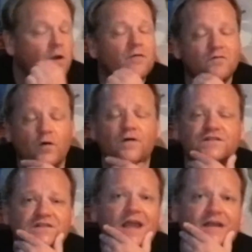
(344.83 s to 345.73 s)
Florida
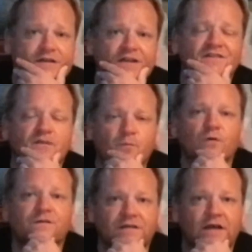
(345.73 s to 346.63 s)
State needs to
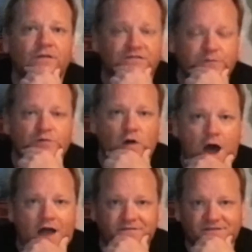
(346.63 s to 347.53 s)
put together some
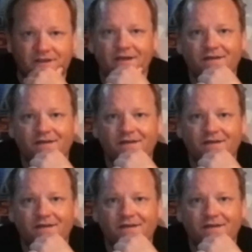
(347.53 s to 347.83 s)
drives.